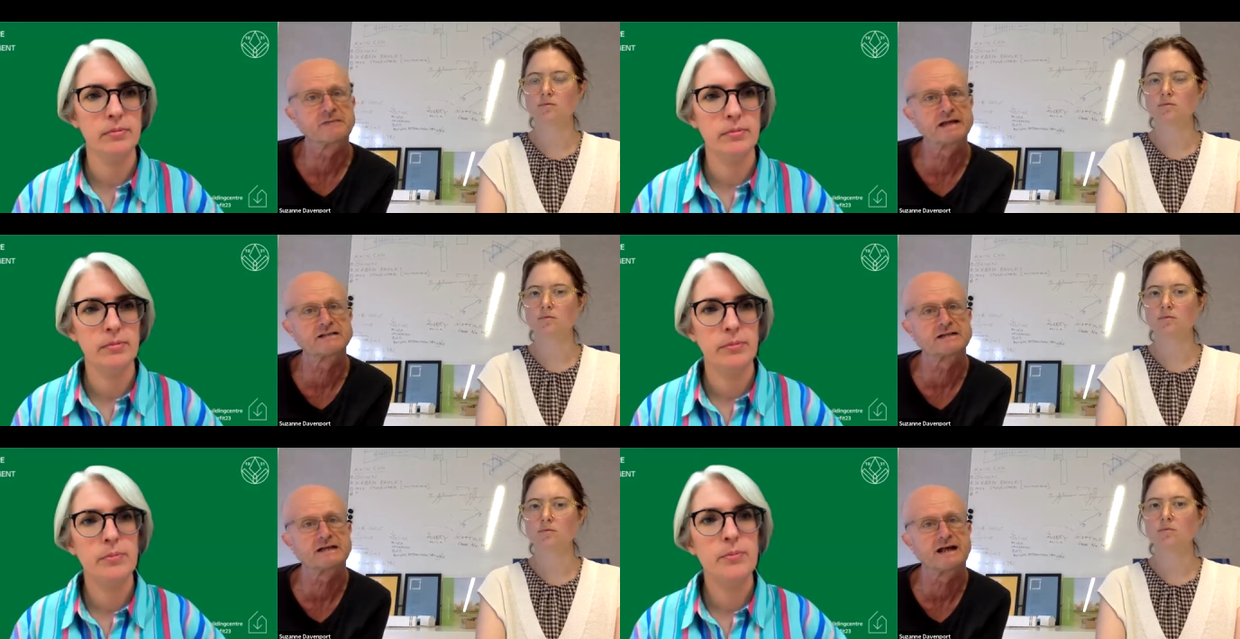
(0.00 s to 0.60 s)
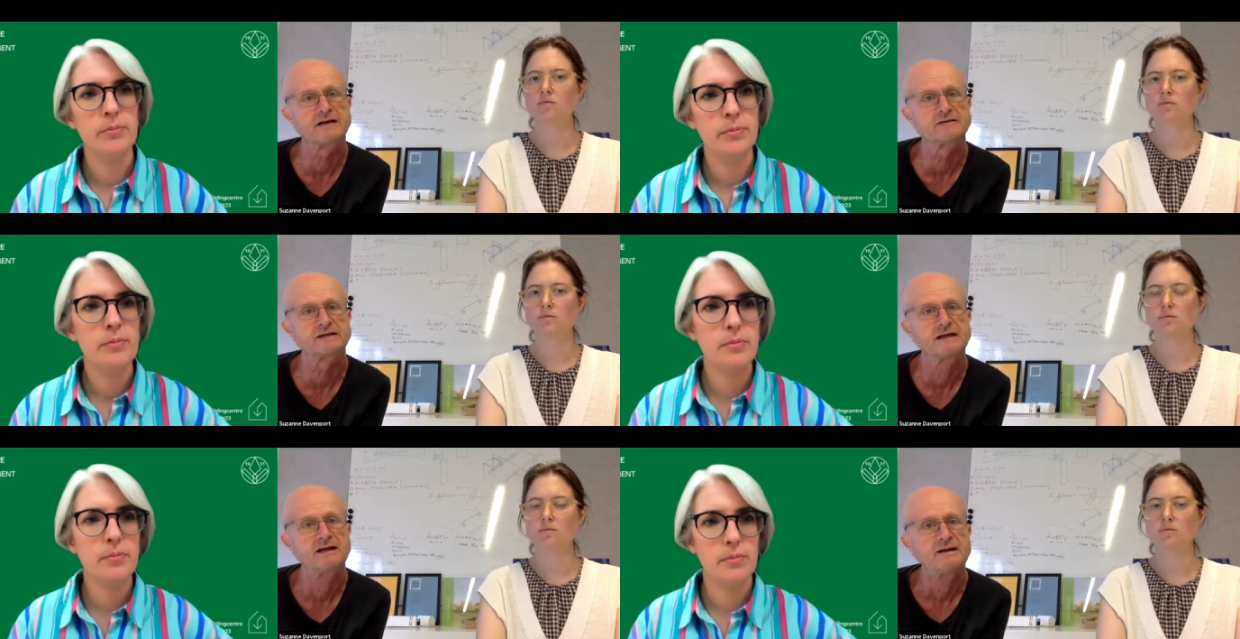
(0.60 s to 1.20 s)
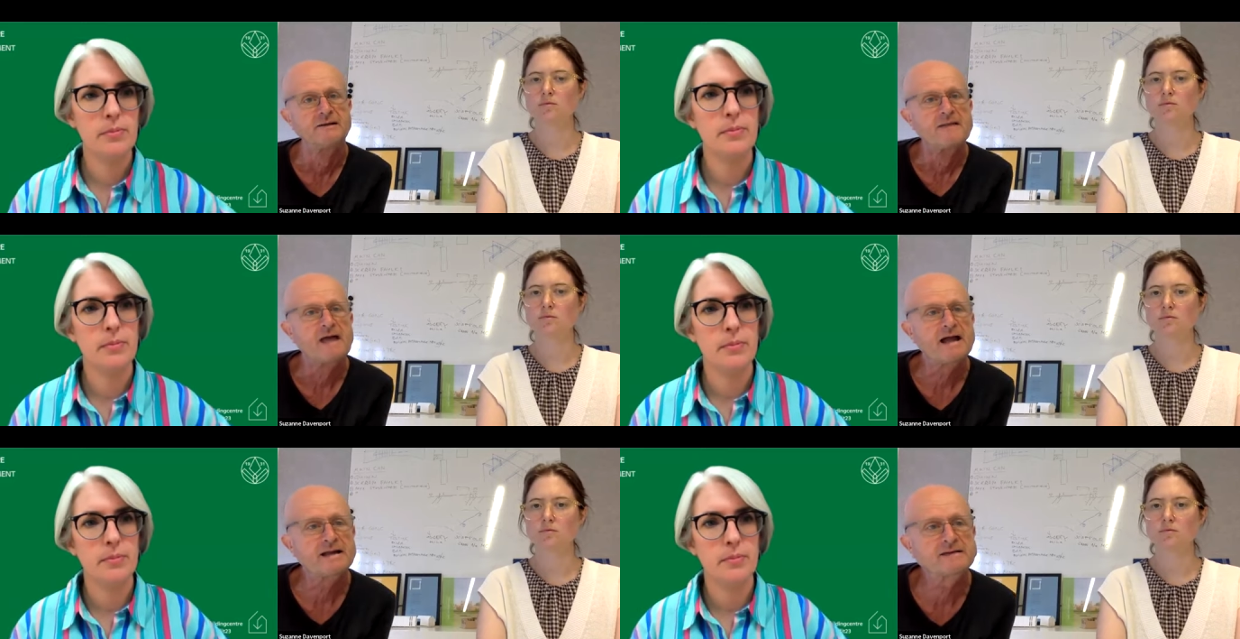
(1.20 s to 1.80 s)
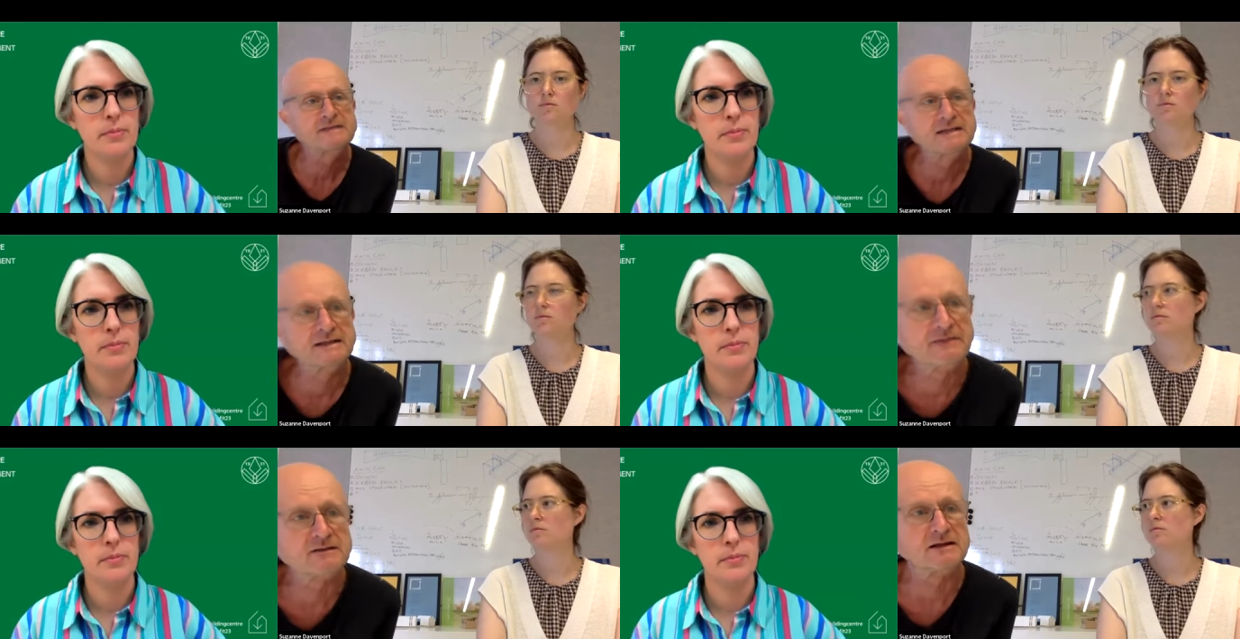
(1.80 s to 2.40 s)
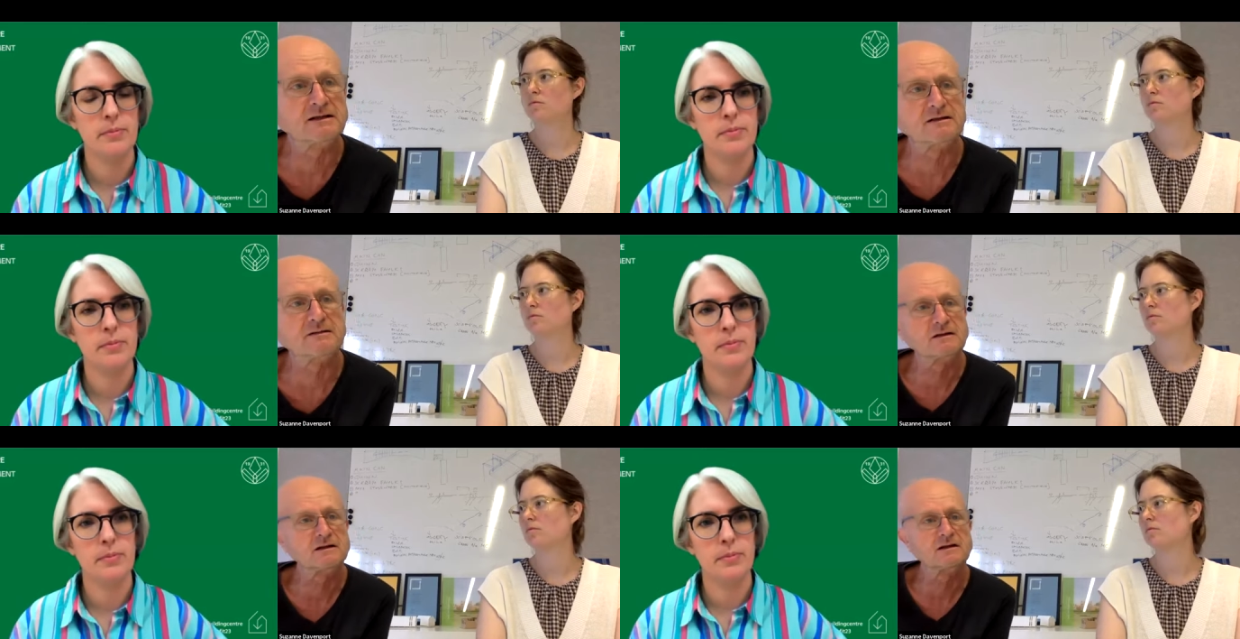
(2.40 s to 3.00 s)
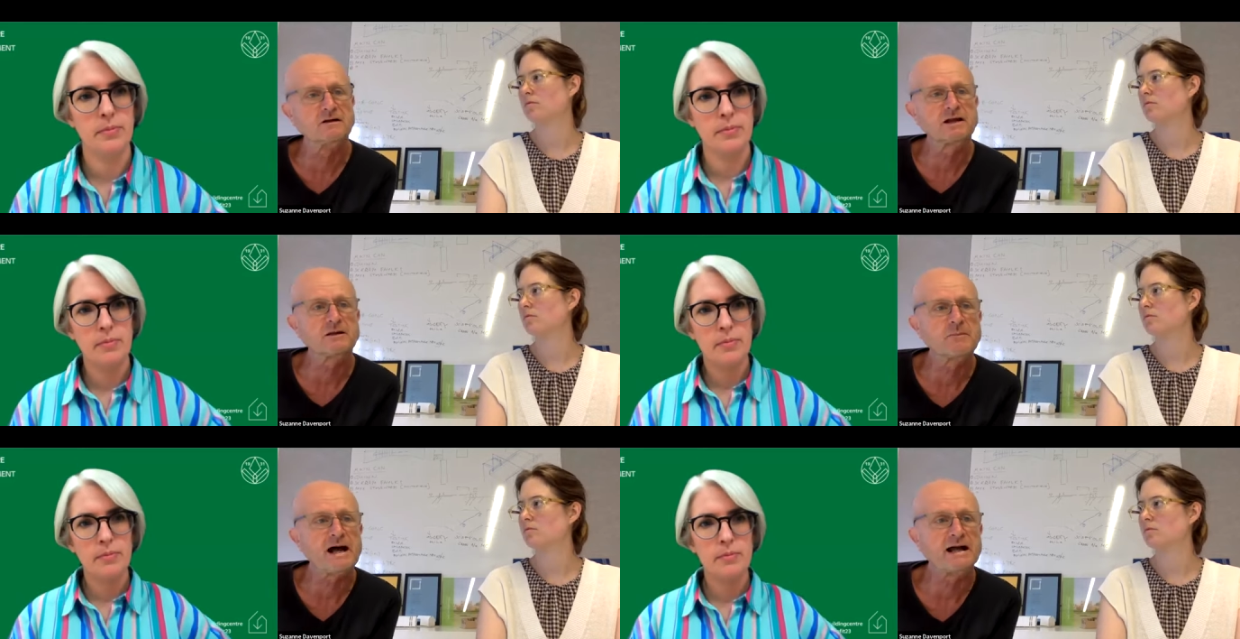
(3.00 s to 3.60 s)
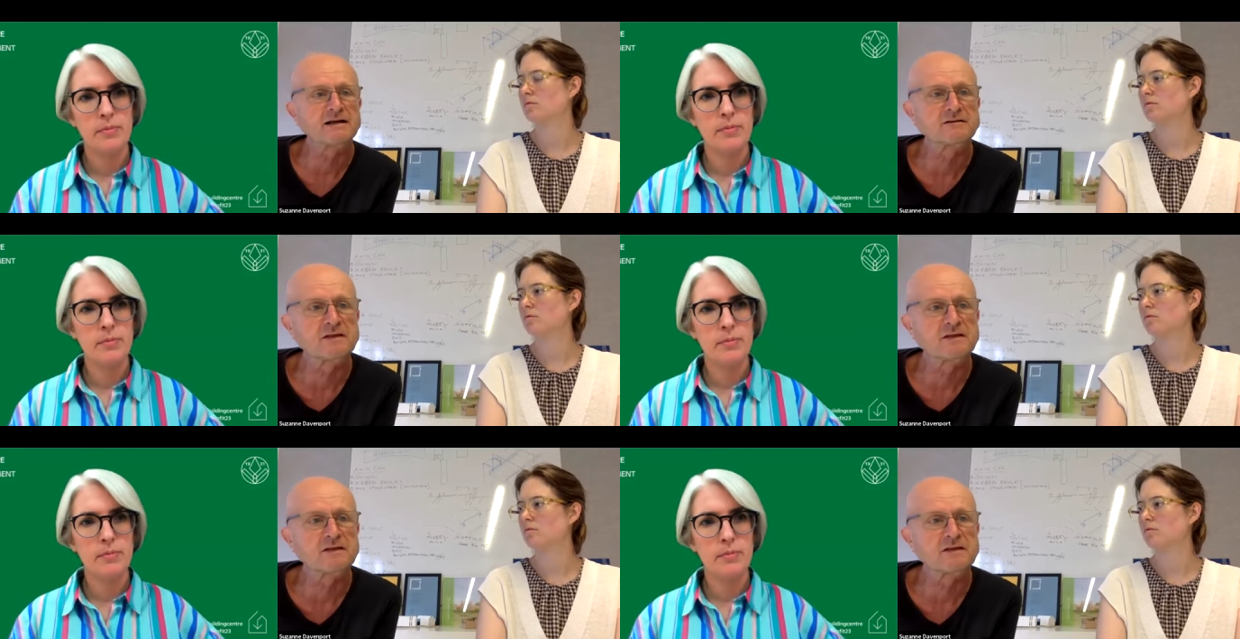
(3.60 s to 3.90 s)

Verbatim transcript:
Speaker 1: managing housing. And I think that that looking back,